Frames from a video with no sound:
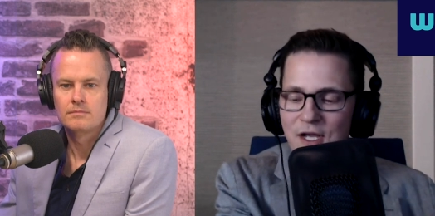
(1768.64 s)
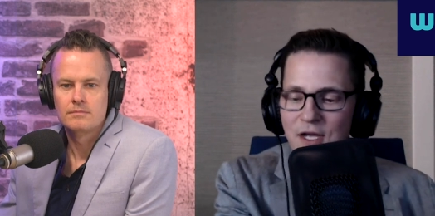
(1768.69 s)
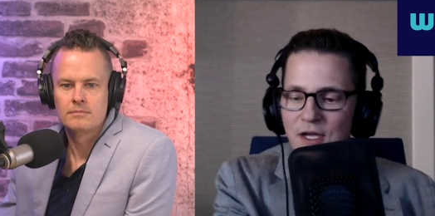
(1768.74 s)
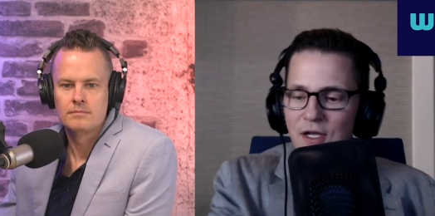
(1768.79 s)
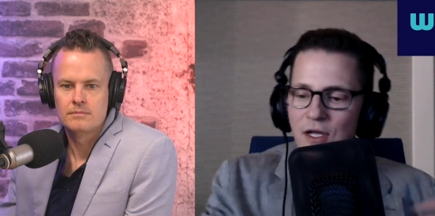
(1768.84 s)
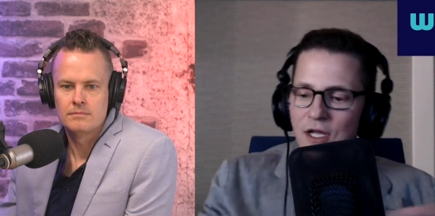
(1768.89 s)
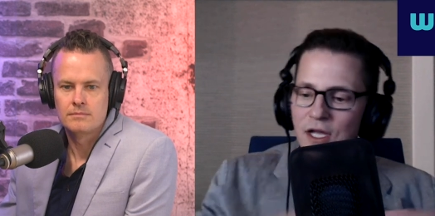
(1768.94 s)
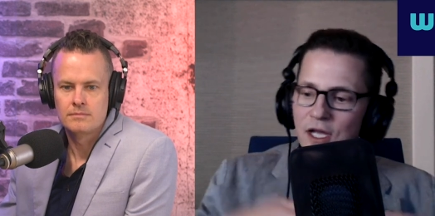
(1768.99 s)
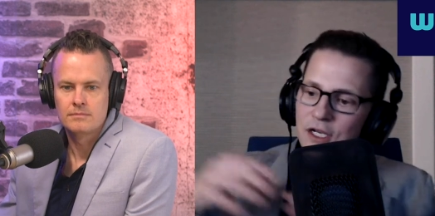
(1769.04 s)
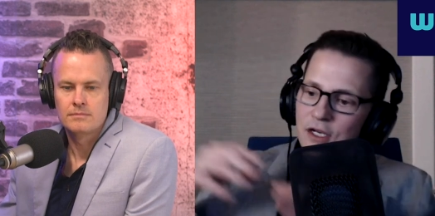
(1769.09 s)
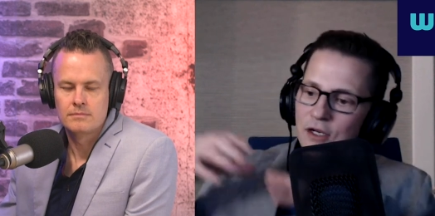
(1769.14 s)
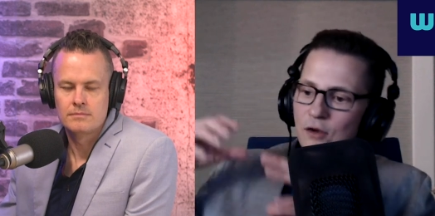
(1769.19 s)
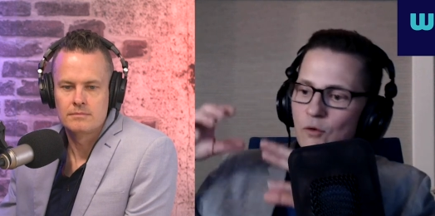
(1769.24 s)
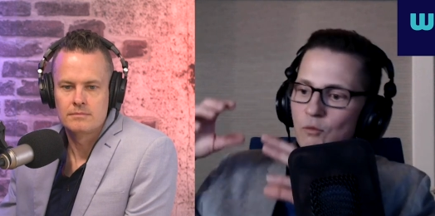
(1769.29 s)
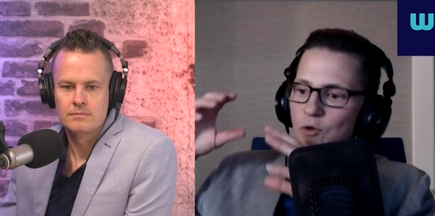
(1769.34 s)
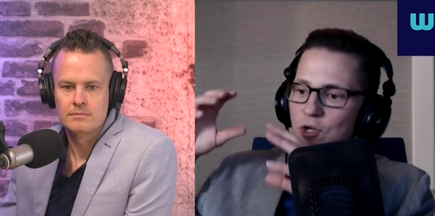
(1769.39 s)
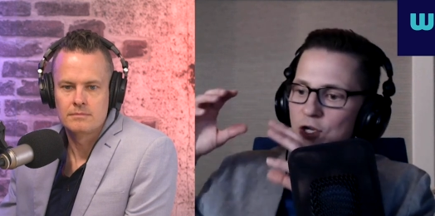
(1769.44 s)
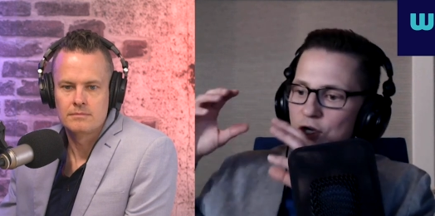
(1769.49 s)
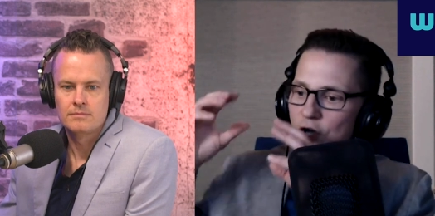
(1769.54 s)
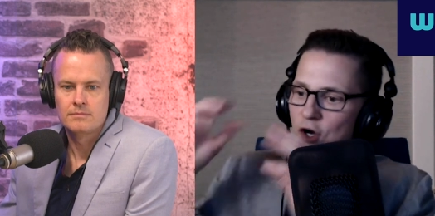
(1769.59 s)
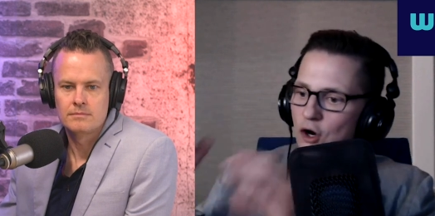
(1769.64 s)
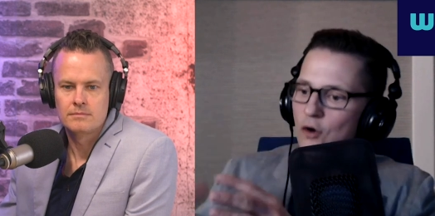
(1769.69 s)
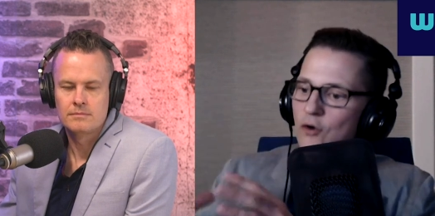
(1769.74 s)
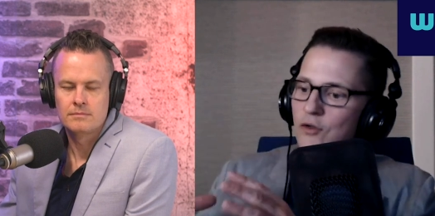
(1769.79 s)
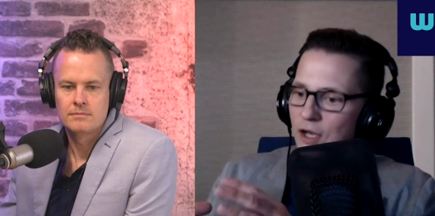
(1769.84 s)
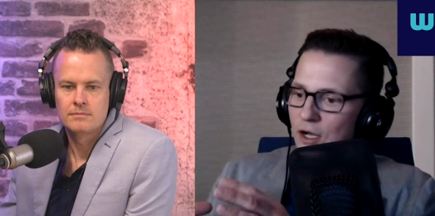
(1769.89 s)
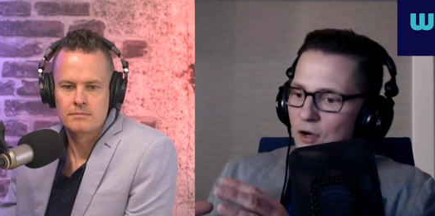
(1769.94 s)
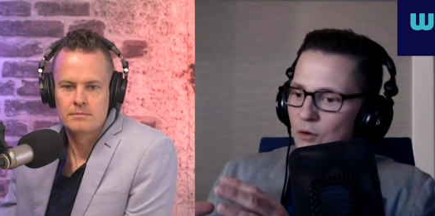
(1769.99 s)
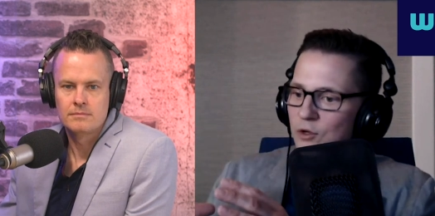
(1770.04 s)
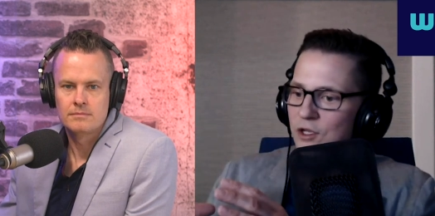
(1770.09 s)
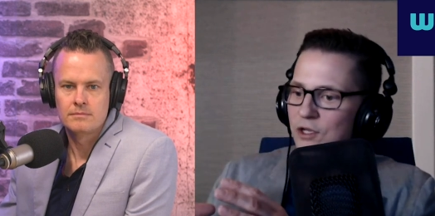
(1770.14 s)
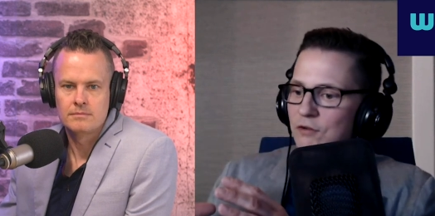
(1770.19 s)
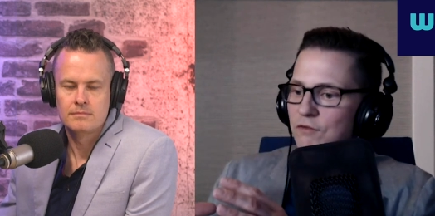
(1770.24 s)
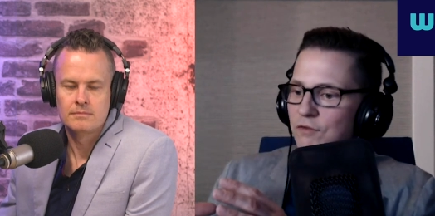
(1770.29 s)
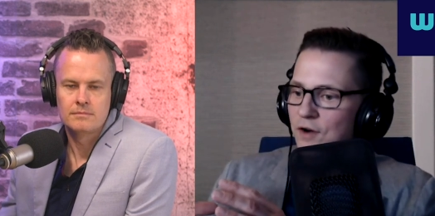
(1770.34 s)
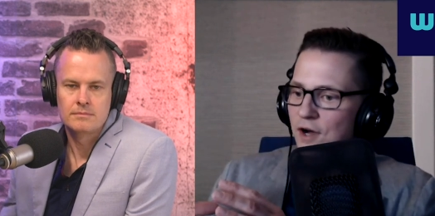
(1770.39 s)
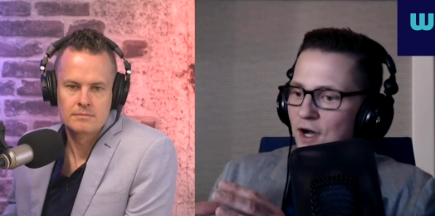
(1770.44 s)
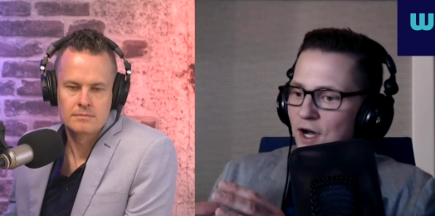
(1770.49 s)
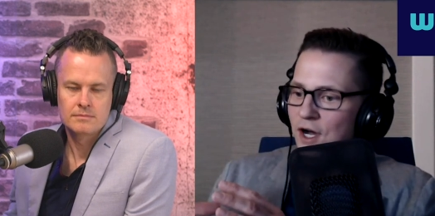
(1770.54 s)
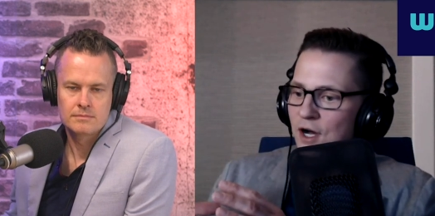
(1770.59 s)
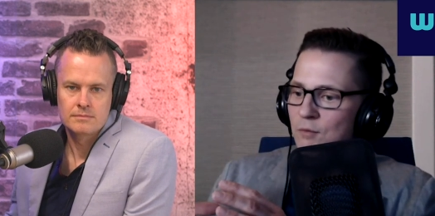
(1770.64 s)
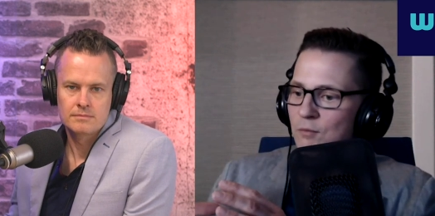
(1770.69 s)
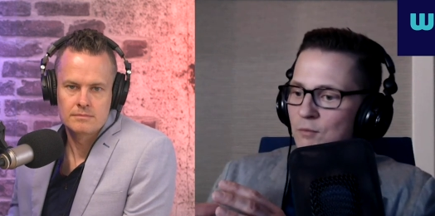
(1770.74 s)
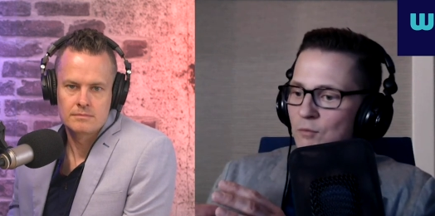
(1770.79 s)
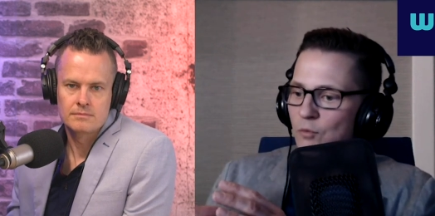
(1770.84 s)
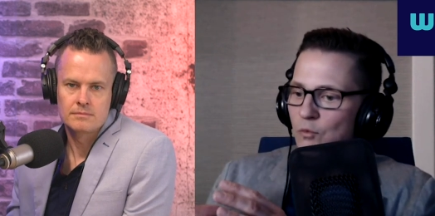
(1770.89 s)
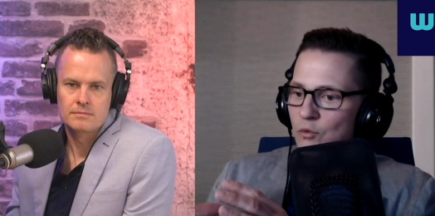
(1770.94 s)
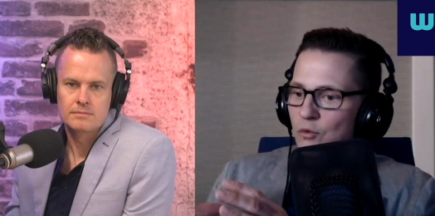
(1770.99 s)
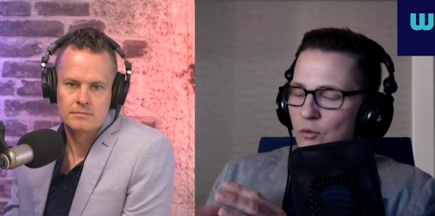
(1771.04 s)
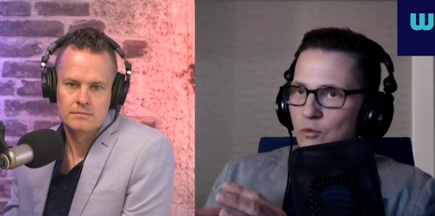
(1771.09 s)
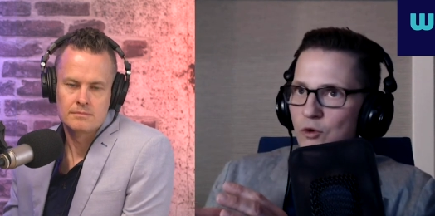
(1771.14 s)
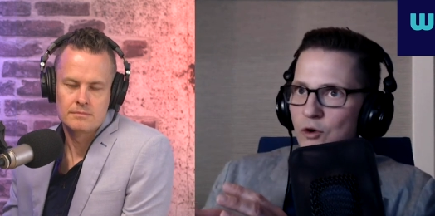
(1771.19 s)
Speaker 1: And we know that we've, um, we're